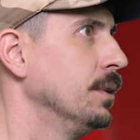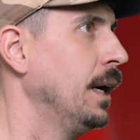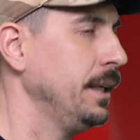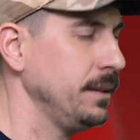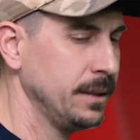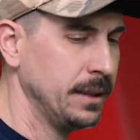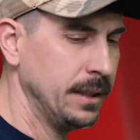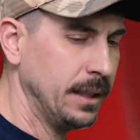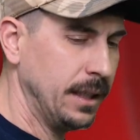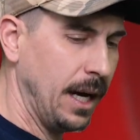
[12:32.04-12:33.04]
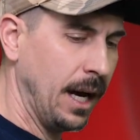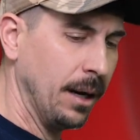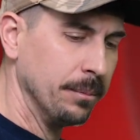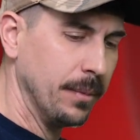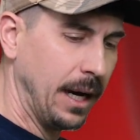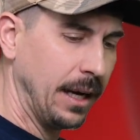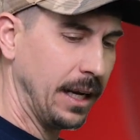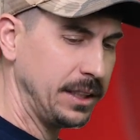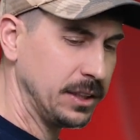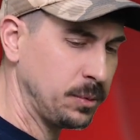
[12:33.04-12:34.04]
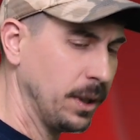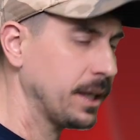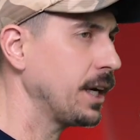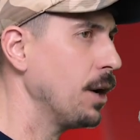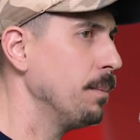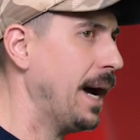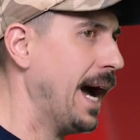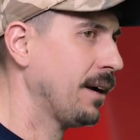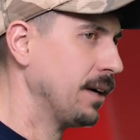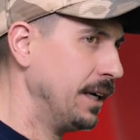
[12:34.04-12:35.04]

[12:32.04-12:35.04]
Right. I just want to go back.